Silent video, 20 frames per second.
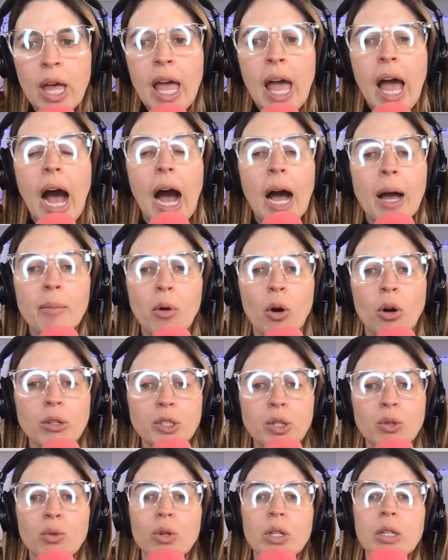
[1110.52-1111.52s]
I'm
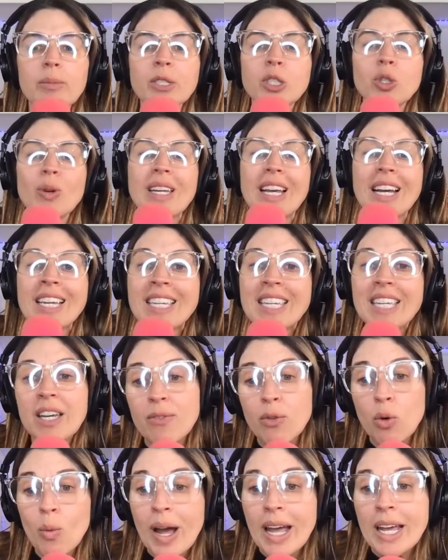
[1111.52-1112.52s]
also going to be doing a
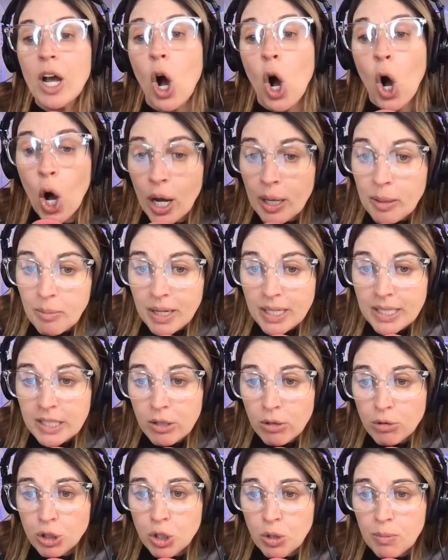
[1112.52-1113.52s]
giveaway on my
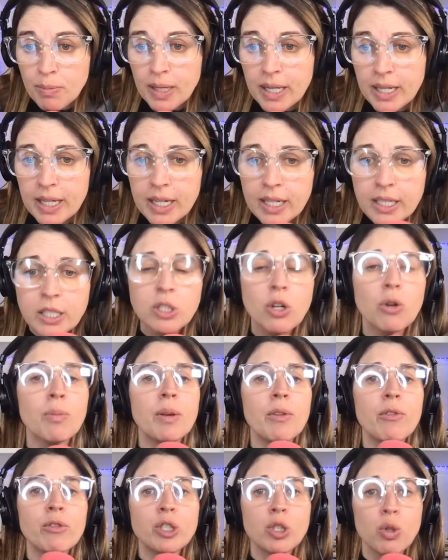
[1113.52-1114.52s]
social media, so
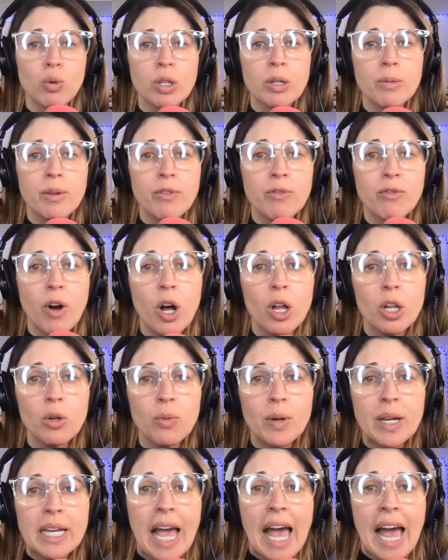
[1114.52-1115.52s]
be sure to be
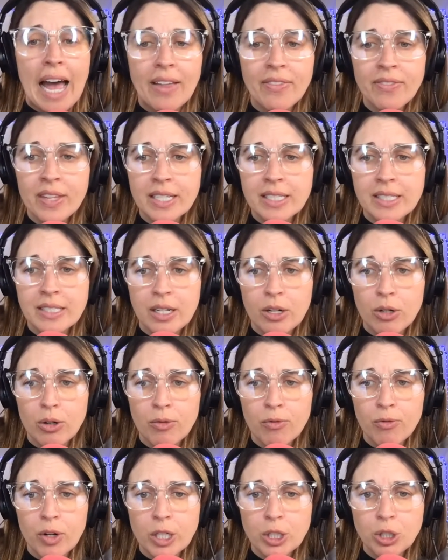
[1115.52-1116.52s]
following at the Sarah
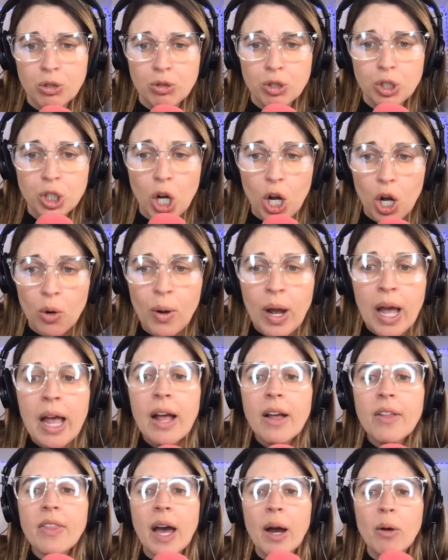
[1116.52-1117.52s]
Fraser Show.
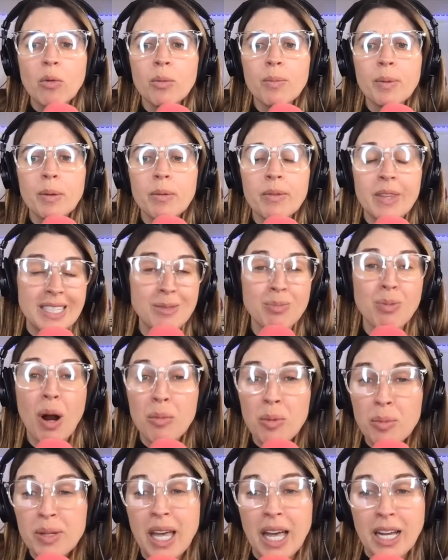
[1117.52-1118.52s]
That will be that's
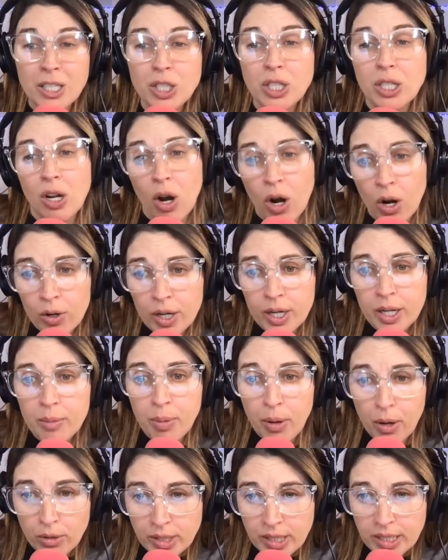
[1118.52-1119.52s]
probably actually already
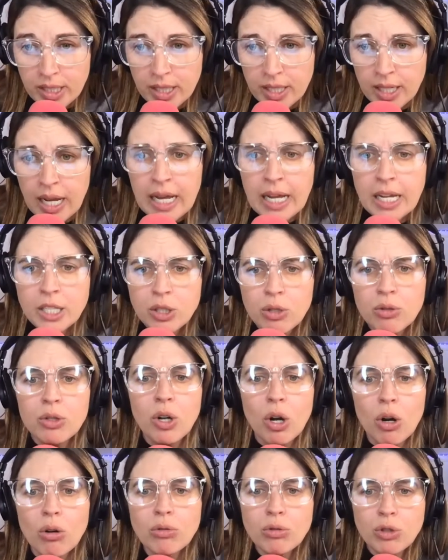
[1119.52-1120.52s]
posted. So
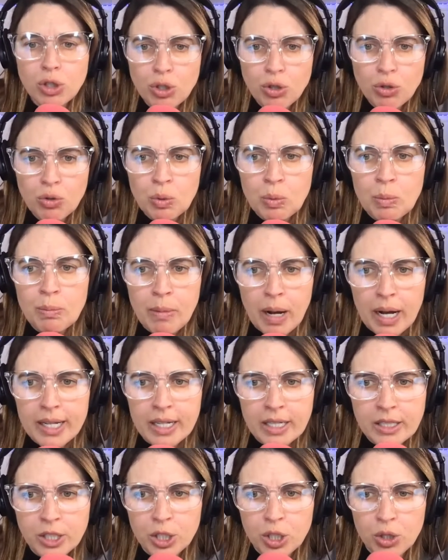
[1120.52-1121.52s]
go to my
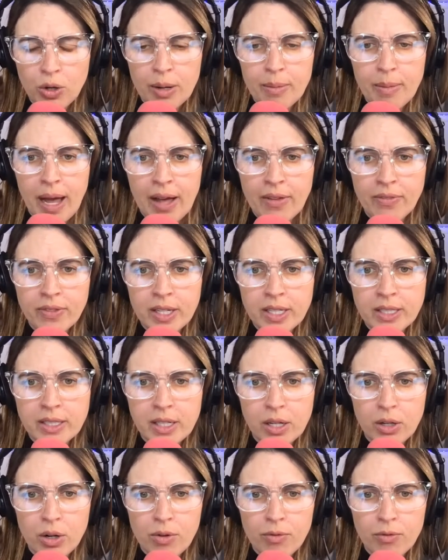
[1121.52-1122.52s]
Instagram at the
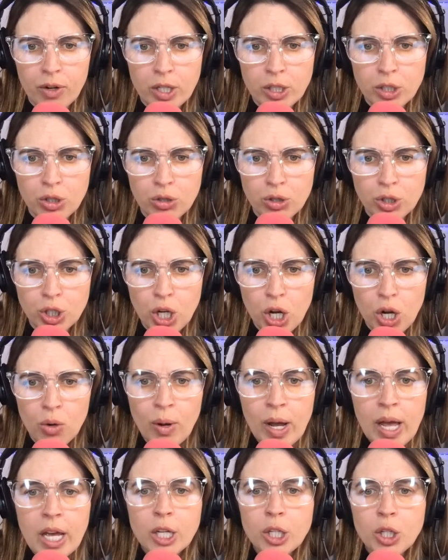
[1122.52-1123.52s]
Sarah Fraser Show.
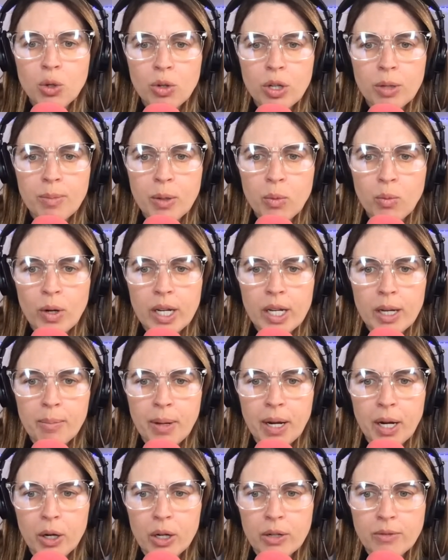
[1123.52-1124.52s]
You could be winning a
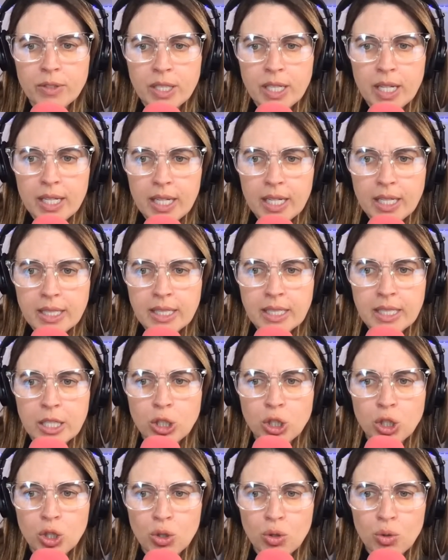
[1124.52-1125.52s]
pair of tickets
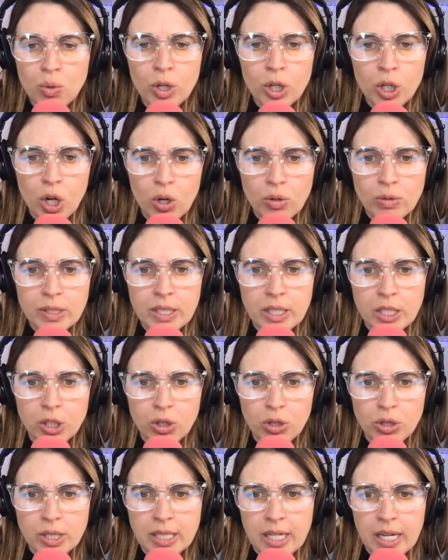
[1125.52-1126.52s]
to go O C see
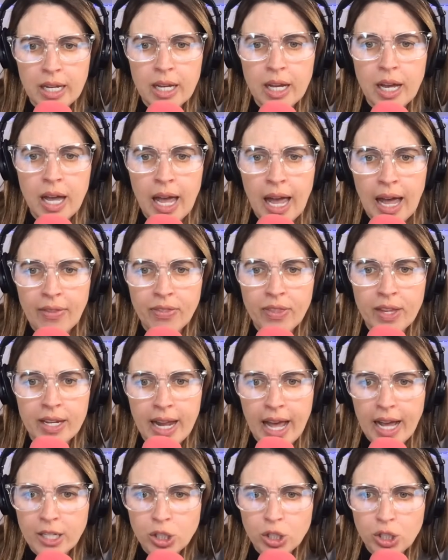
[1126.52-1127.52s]
Tootsie at the
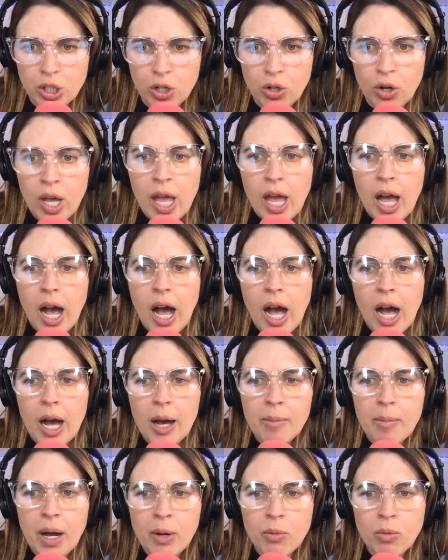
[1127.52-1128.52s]
National.
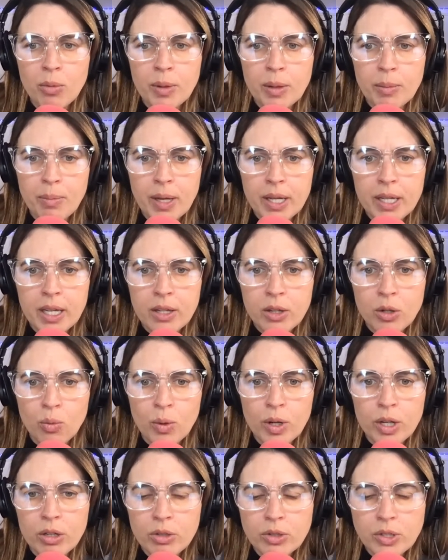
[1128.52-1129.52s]
Um, I will be picking the
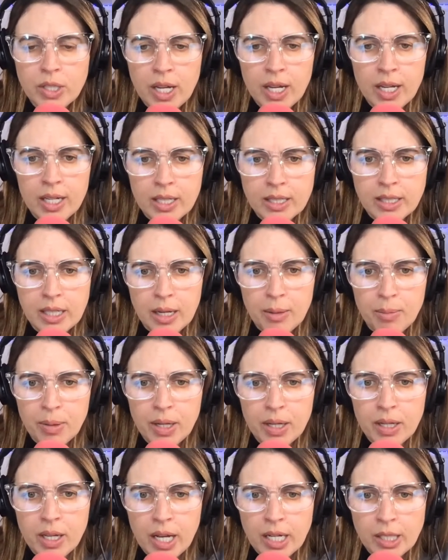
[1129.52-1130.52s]
winners
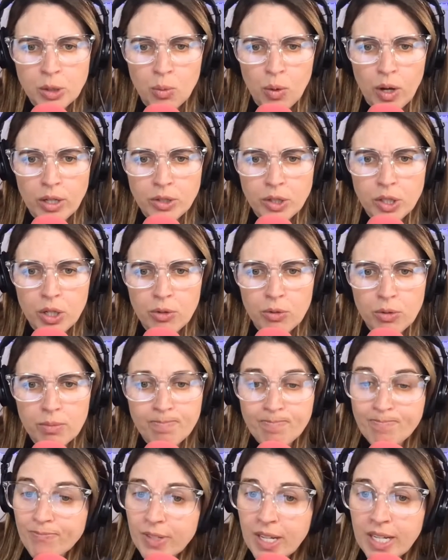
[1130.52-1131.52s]
ASAP as well. So
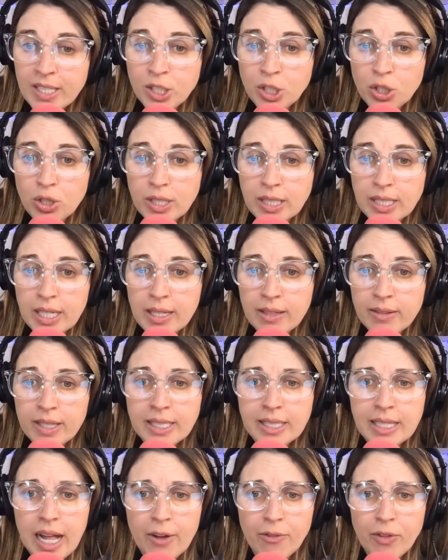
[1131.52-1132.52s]
it's Tootsie.
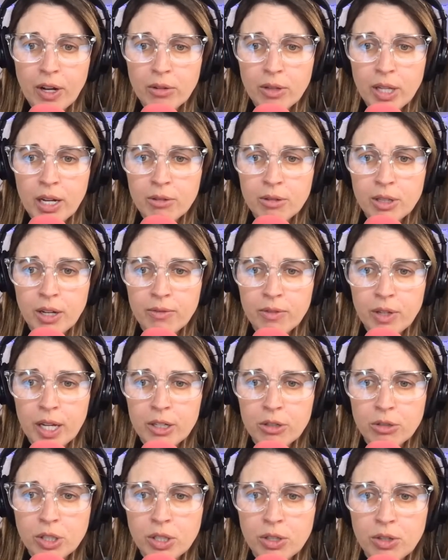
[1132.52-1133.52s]
This laugh out loud love
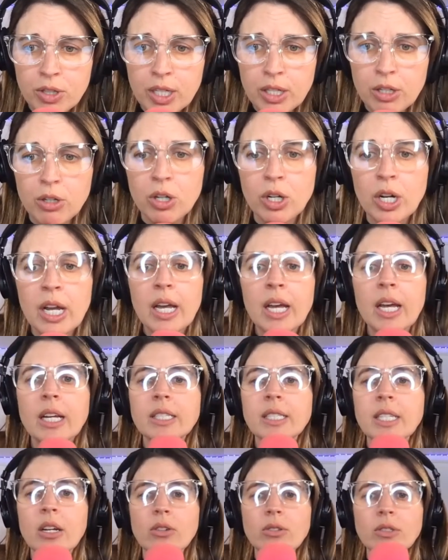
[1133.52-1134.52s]
letter to theater
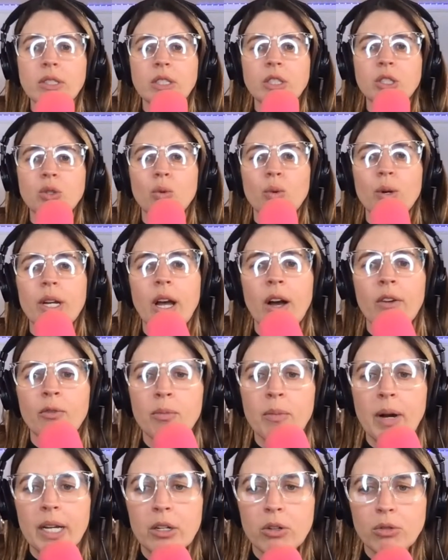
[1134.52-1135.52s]
tells the story of
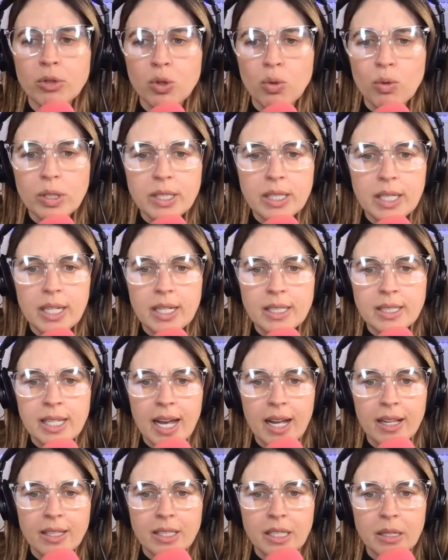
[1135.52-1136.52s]
Michael Dorsey, a
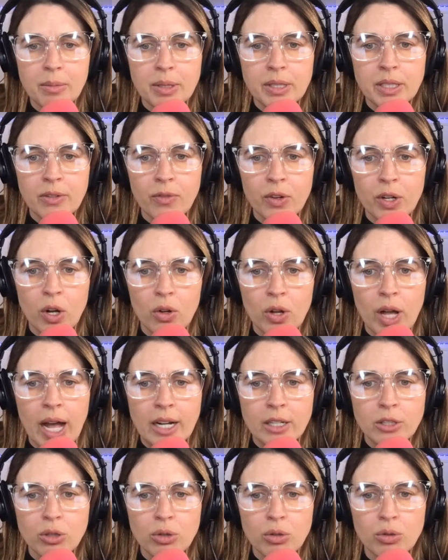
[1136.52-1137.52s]
talented but difficult
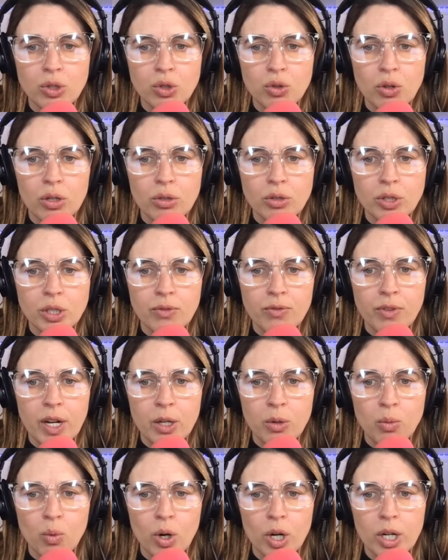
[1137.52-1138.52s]
actor who struggles to
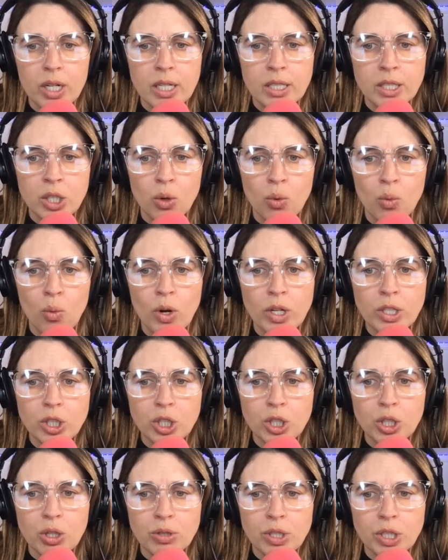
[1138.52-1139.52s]
find work until one
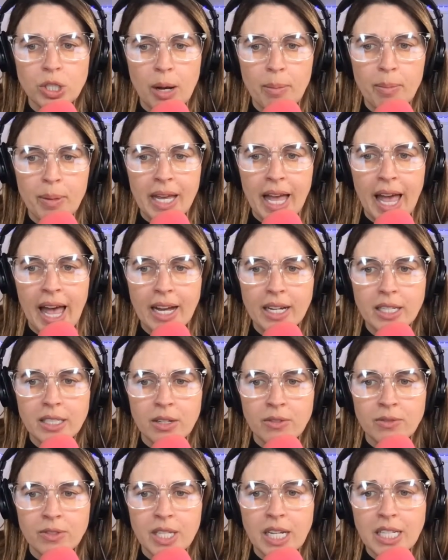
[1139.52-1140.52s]
show stopping act
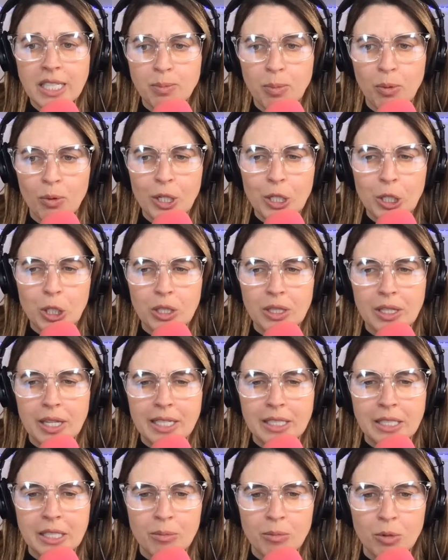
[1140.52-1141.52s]
of desperation
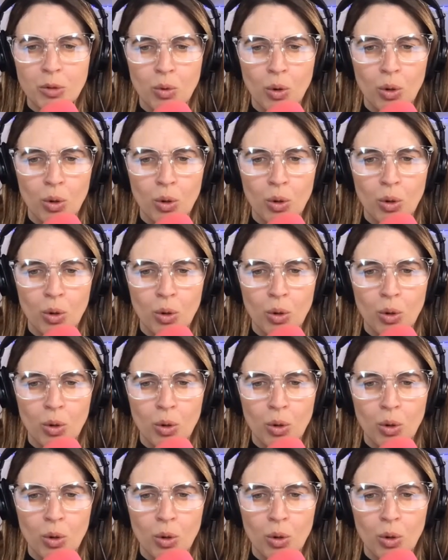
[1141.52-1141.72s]
lands him the role